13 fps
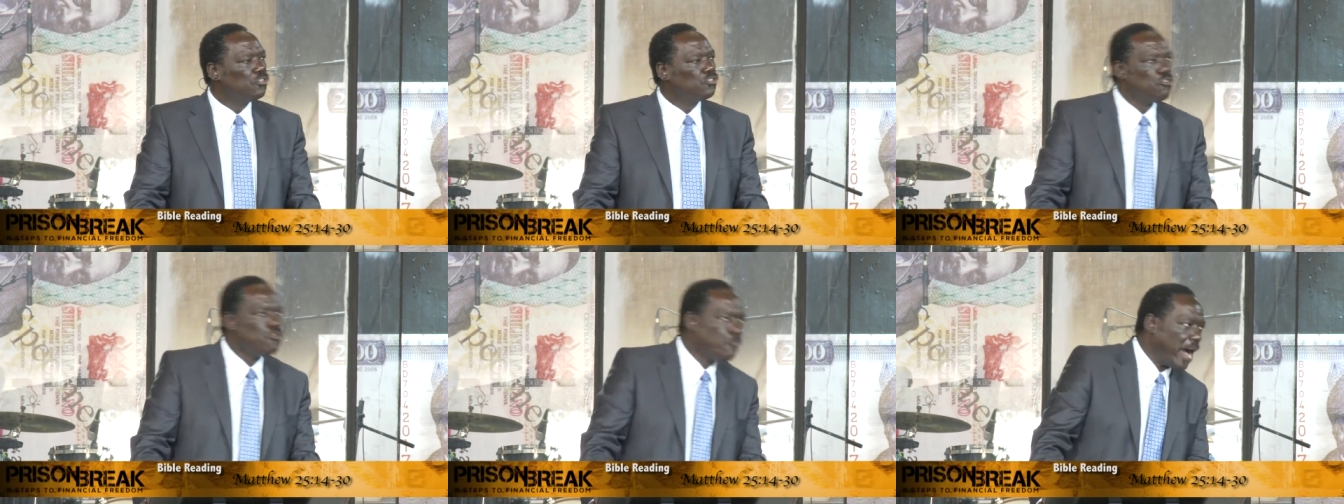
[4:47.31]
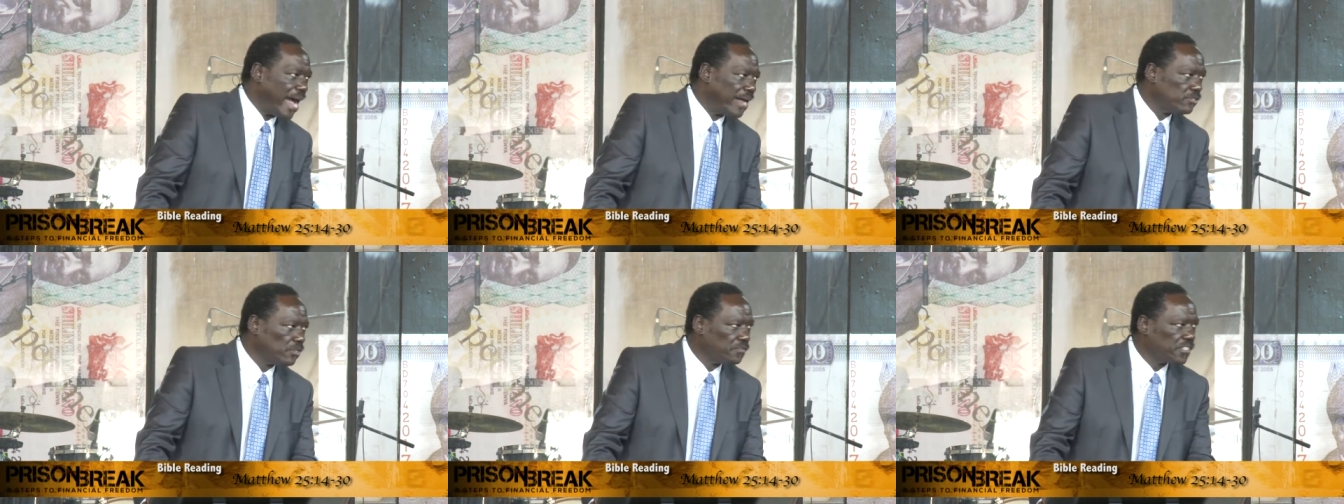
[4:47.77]
2
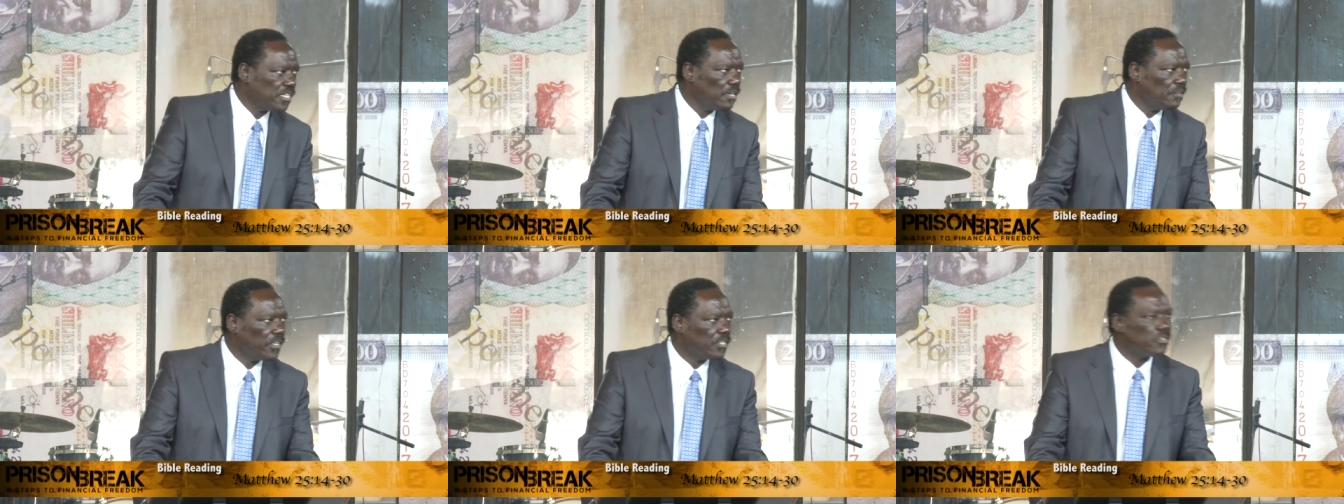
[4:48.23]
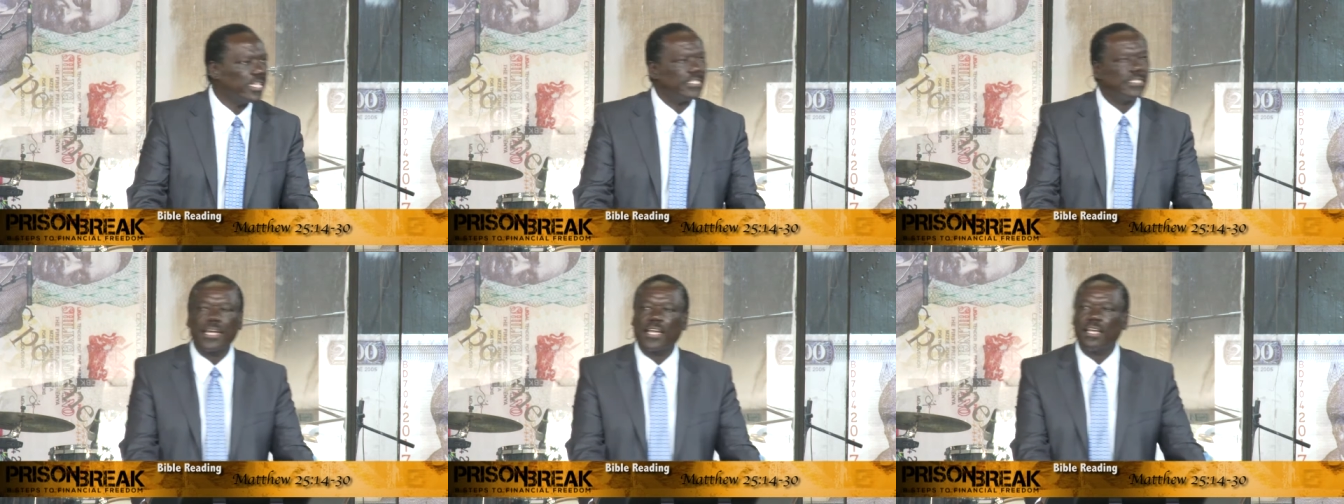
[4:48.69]
bags of silver to
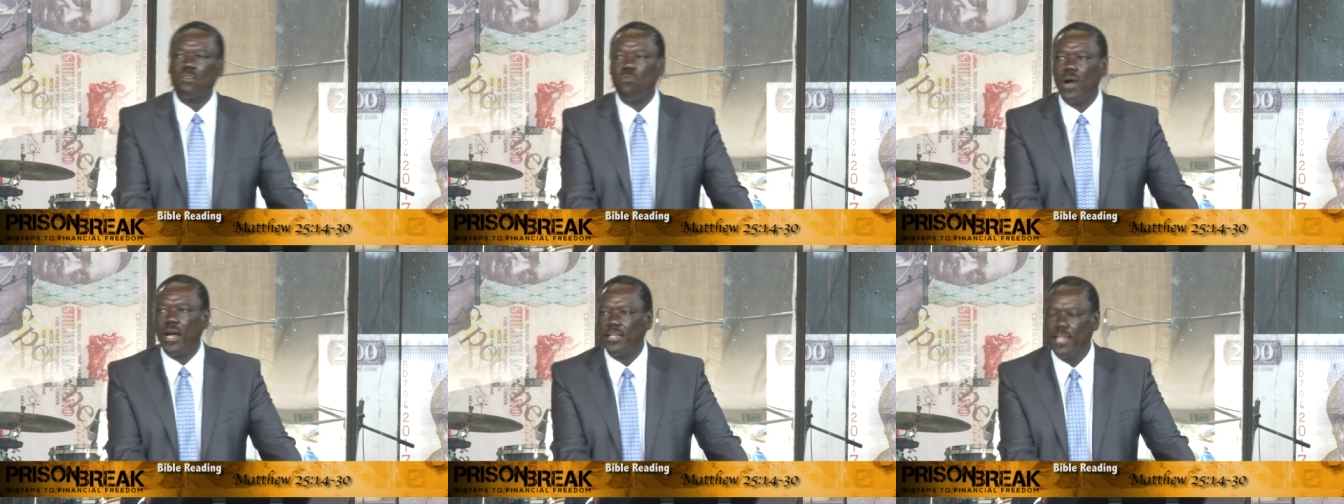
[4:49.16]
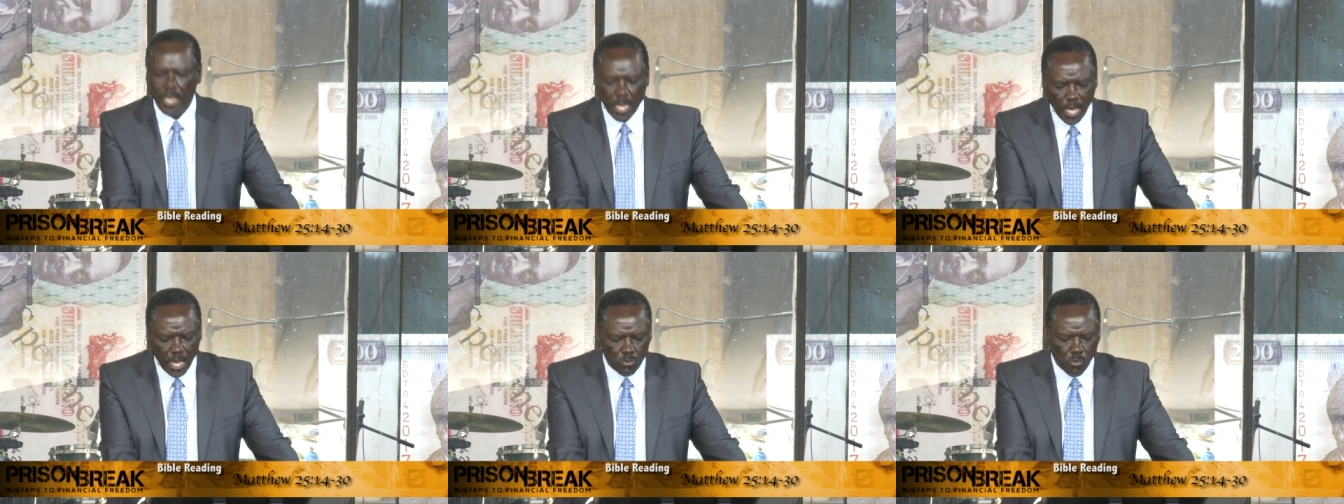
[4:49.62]
the second one,
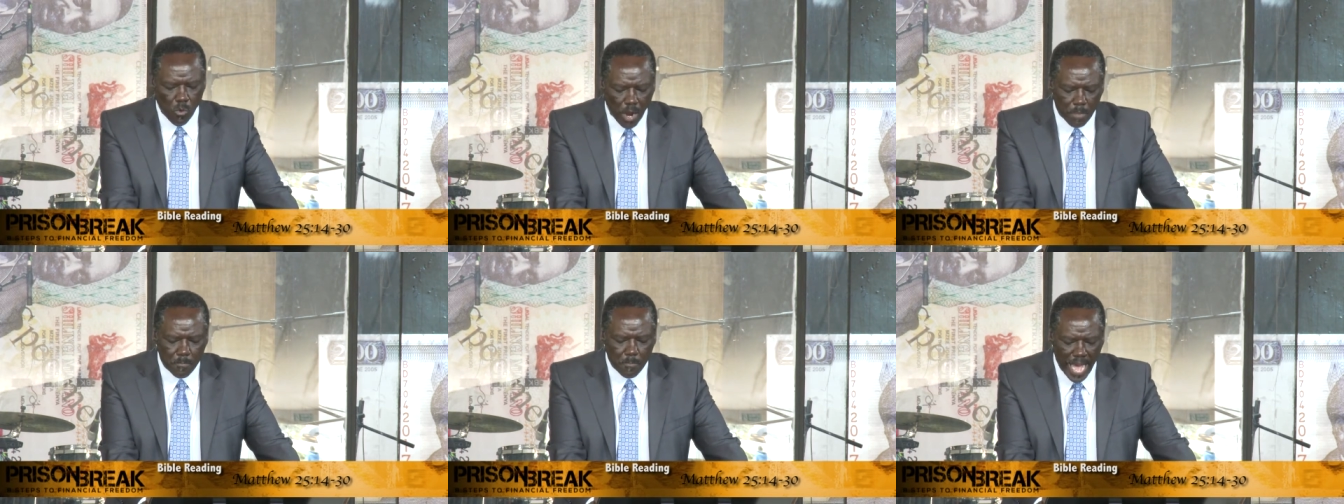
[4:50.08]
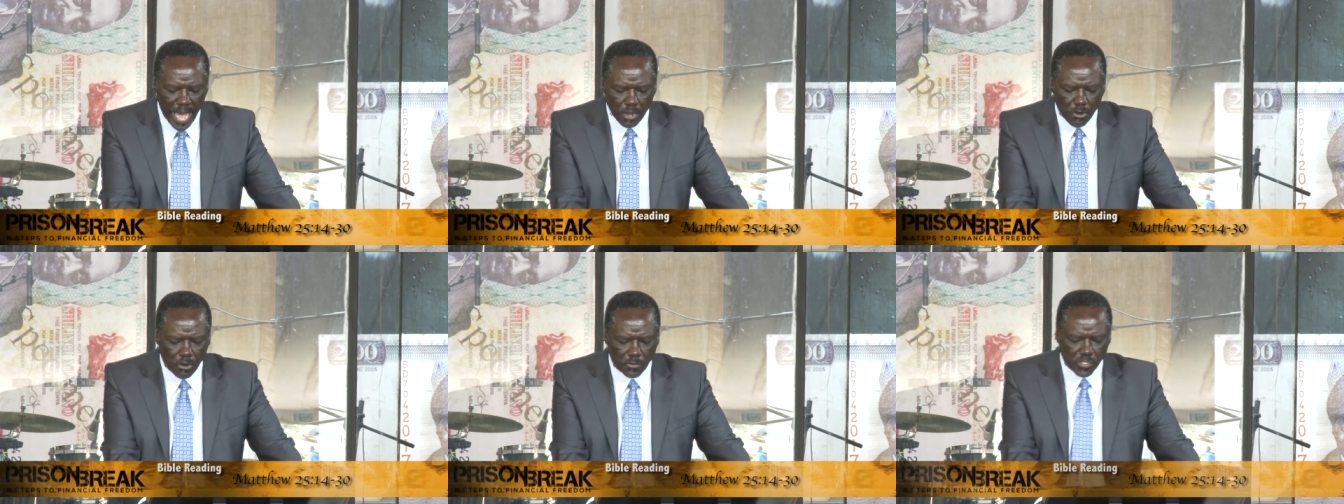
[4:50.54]
and 1
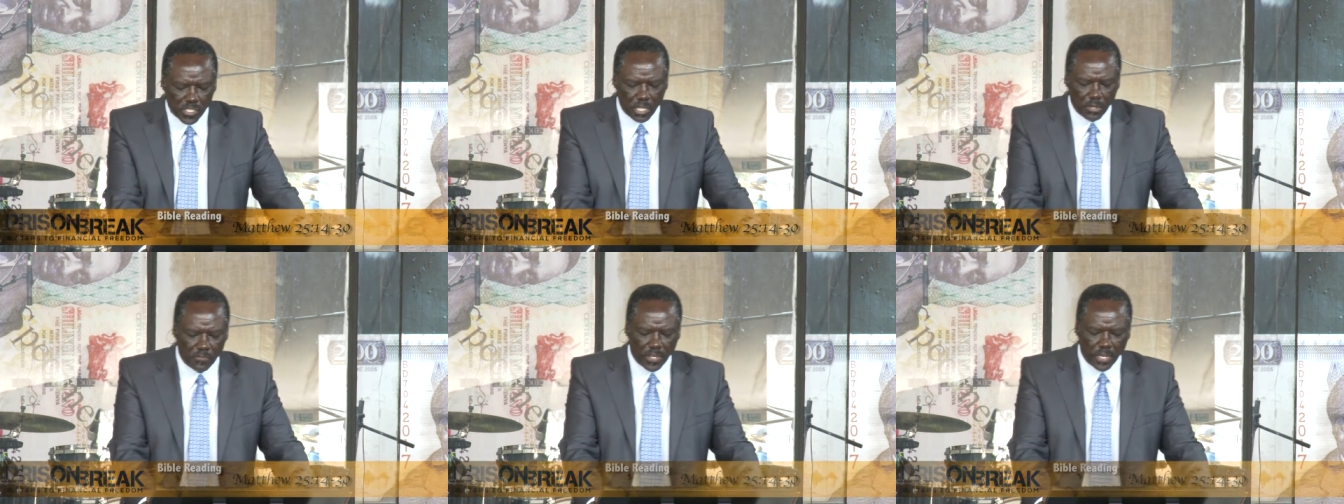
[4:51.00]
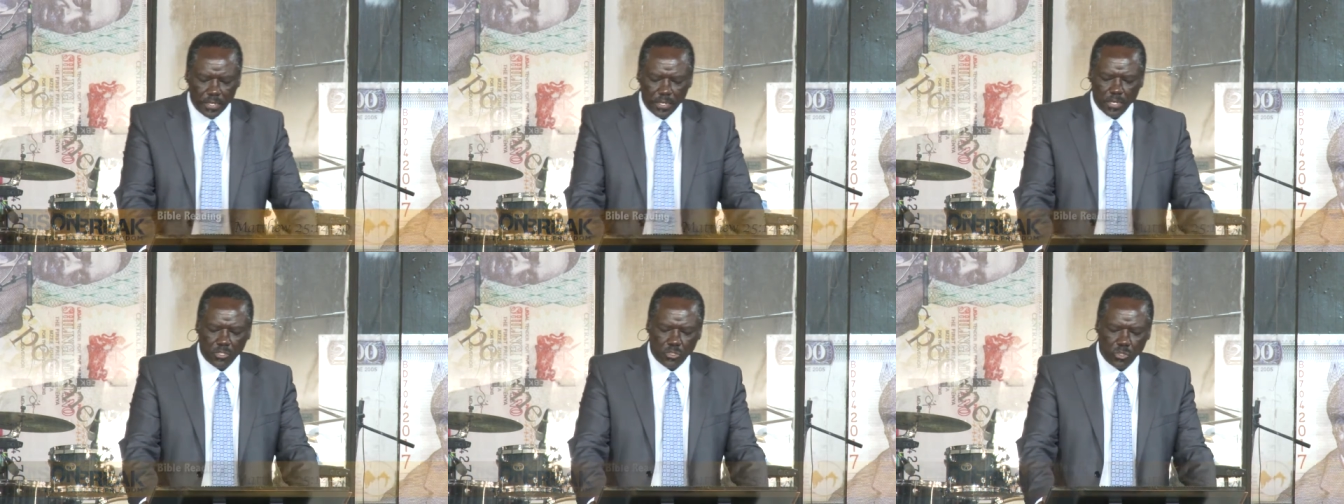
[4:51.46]
bag of
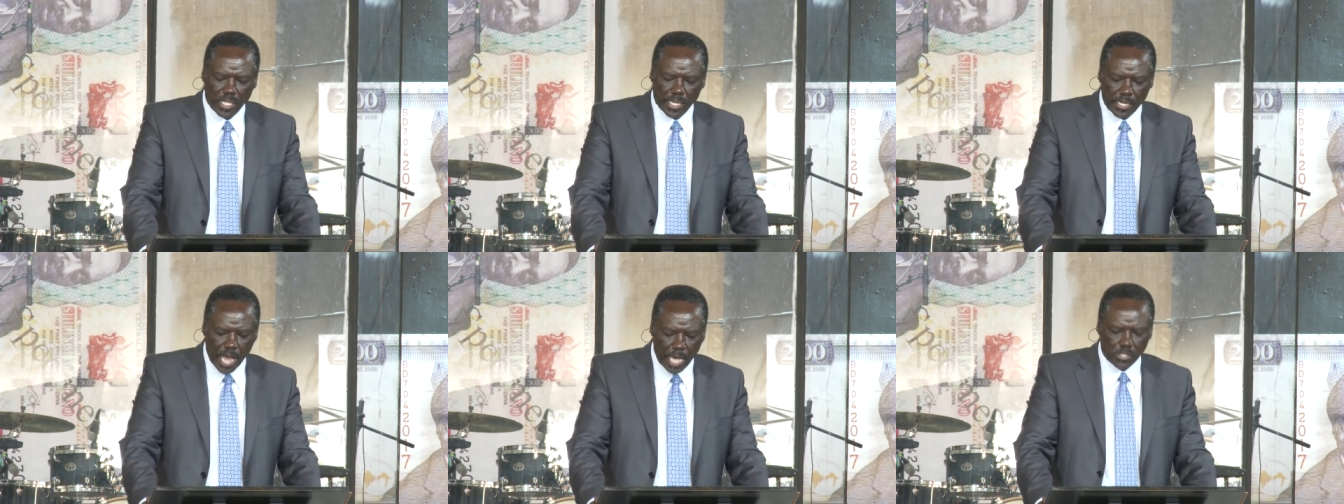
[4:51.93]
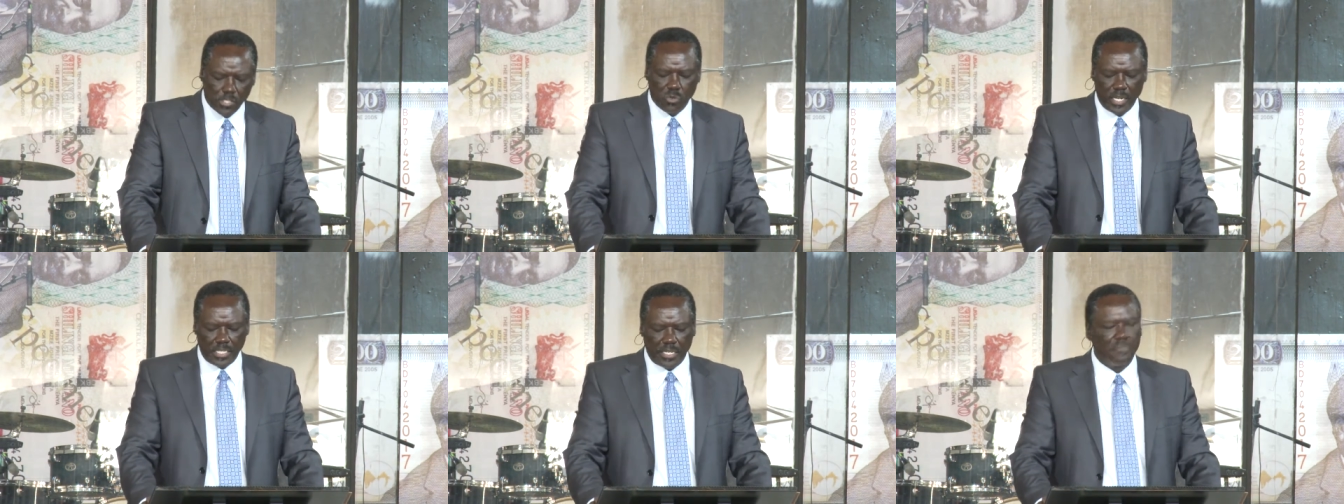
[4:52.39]
silver to the
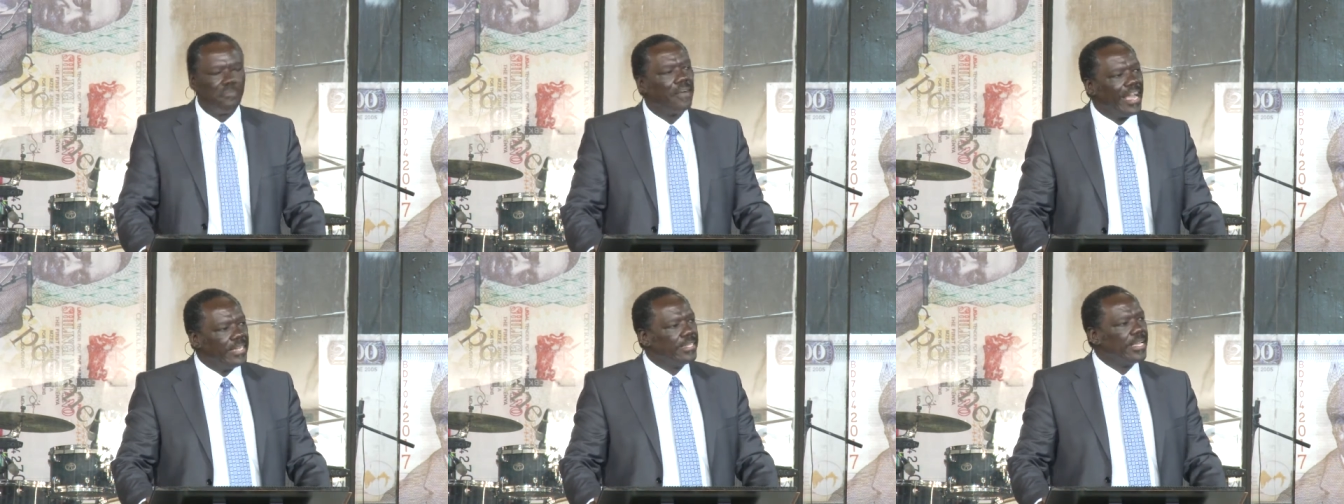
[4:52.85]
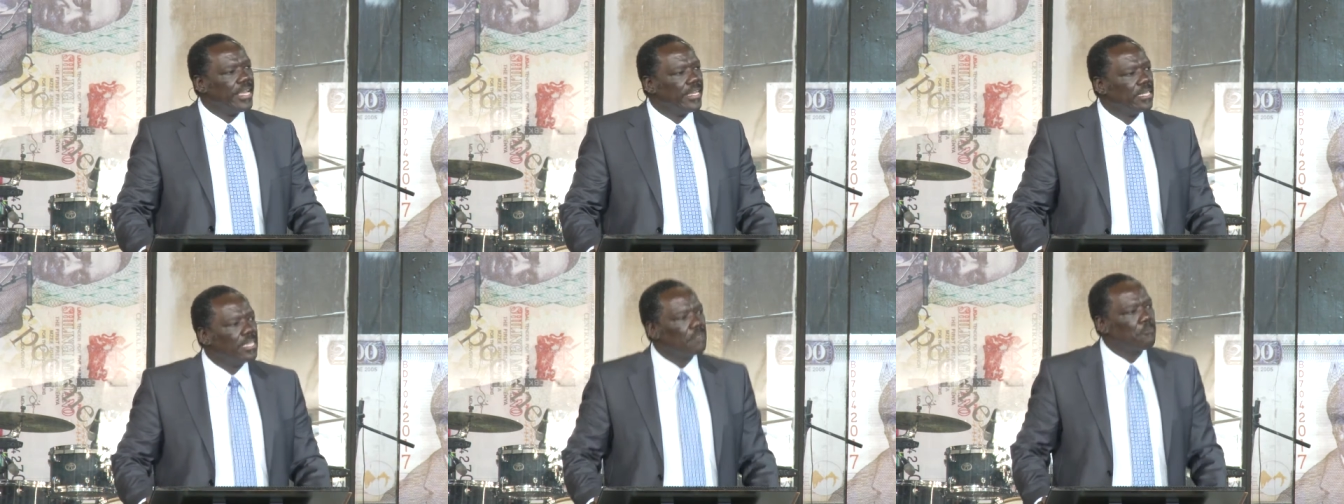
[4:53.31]
last one, dividing
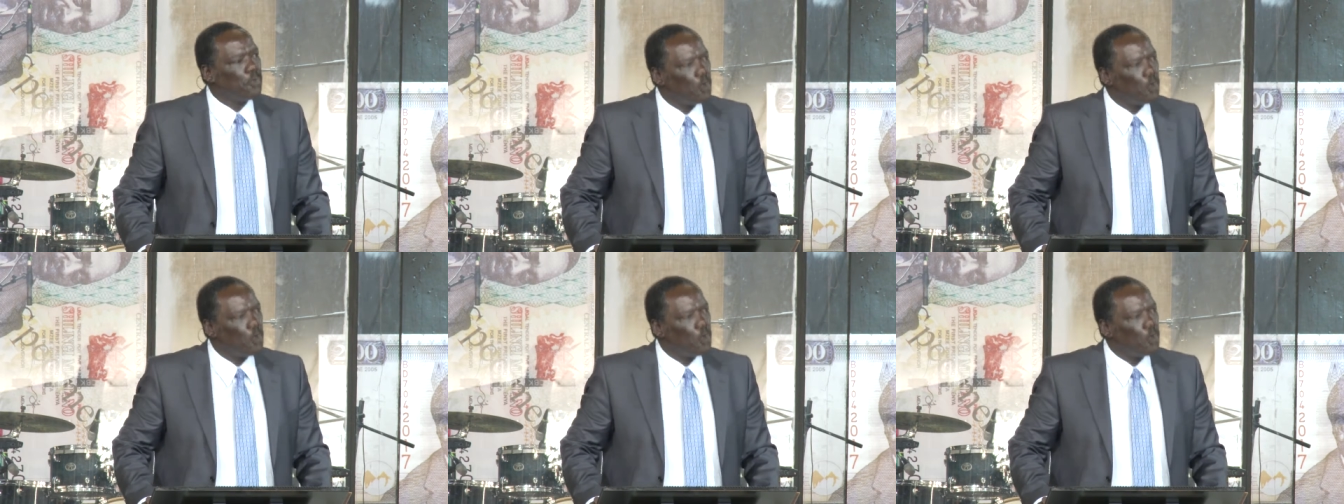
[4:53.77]
it in